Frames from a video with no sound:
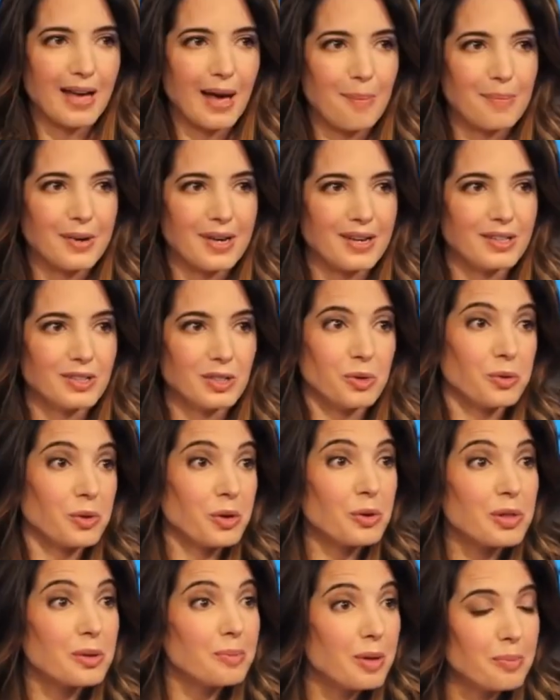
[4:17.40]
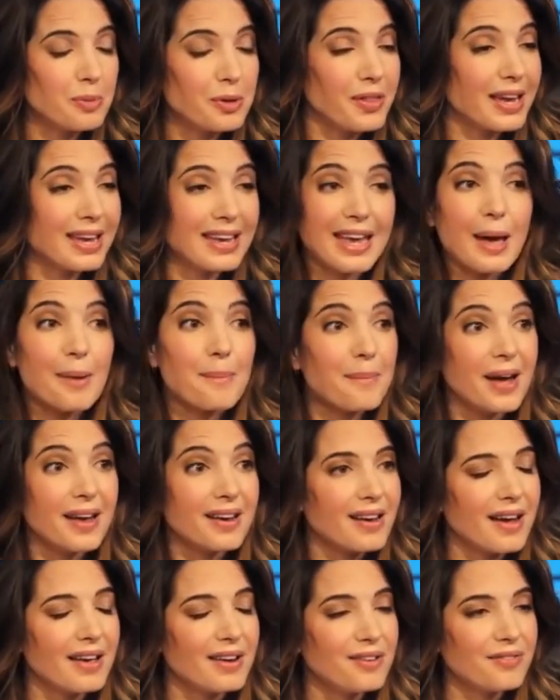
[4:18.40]
that because they're the only people that get my
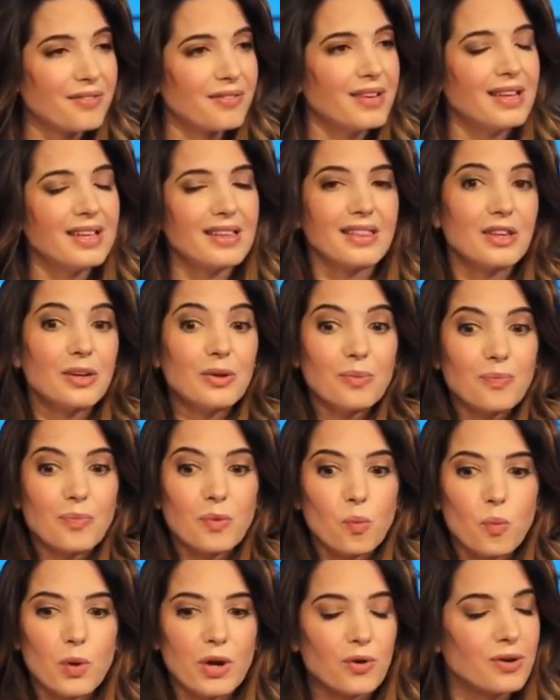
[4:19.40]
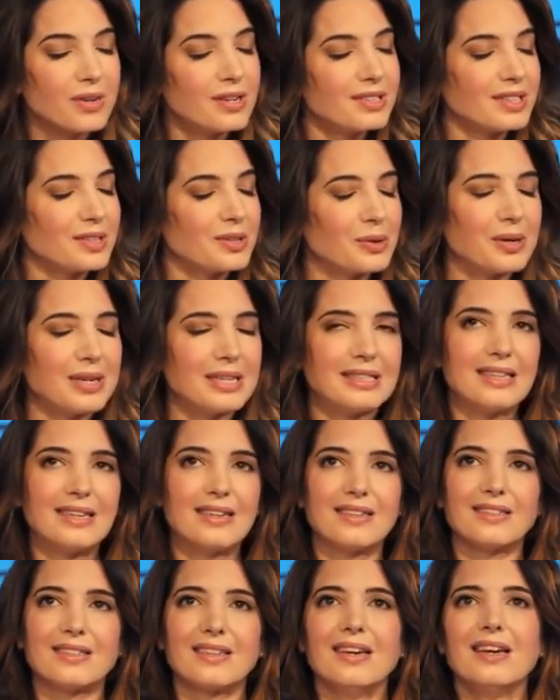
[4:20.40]
kind of little weirdness and
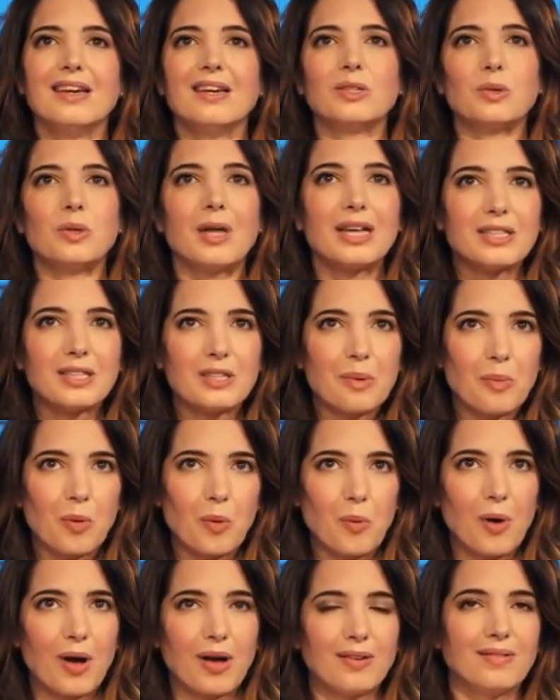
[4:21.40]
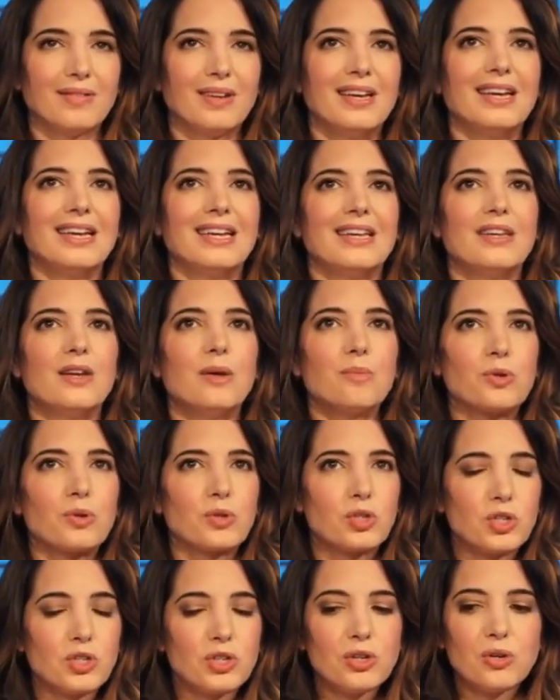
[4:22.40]
craziness. So that's number 1. Number
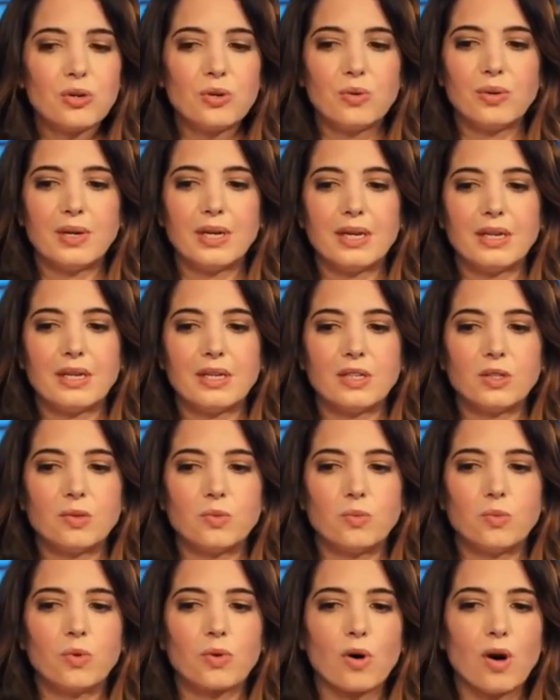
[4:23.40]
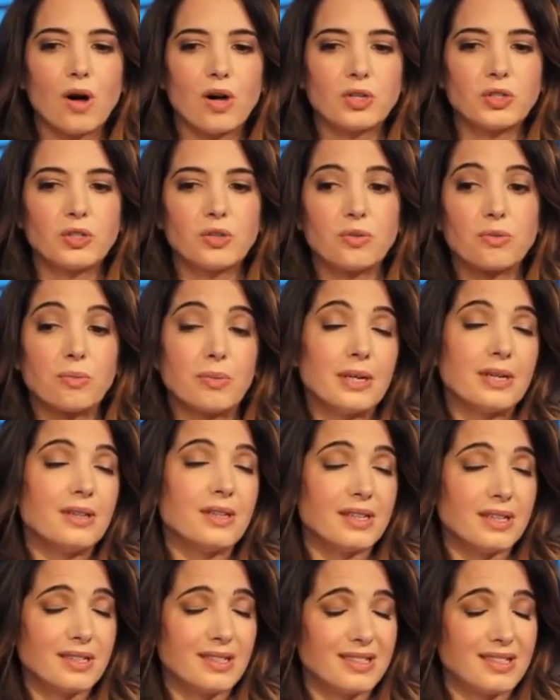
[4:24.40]
2 is we're also
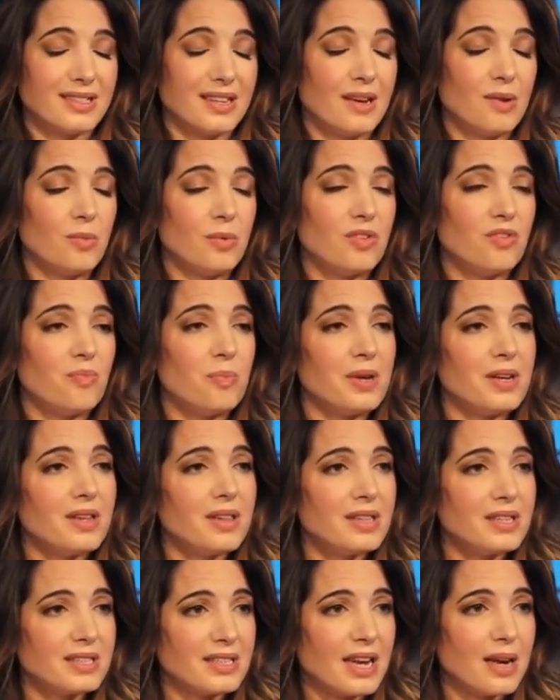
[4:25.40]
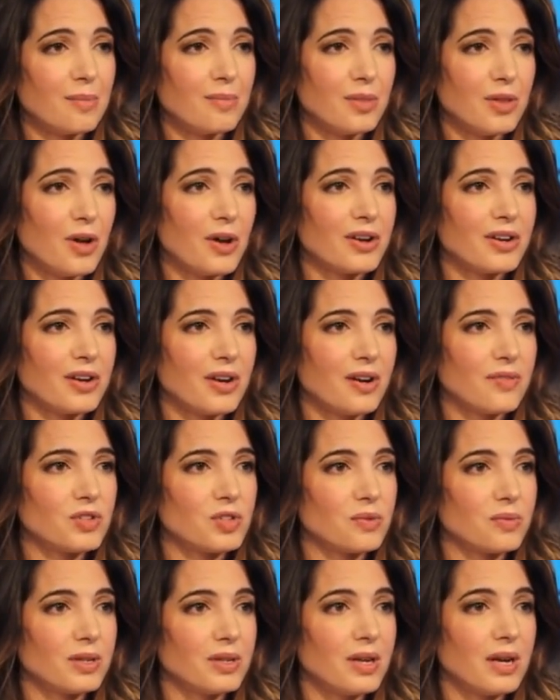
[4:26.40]
realists, and we've been in this game long enough
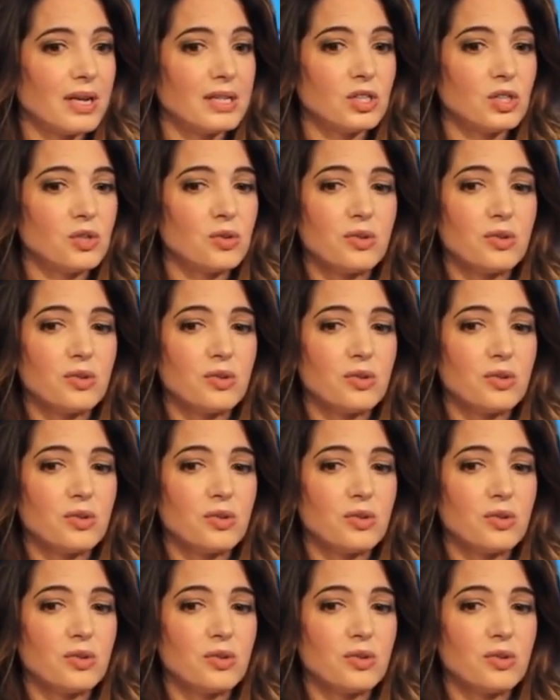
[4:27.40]
to realize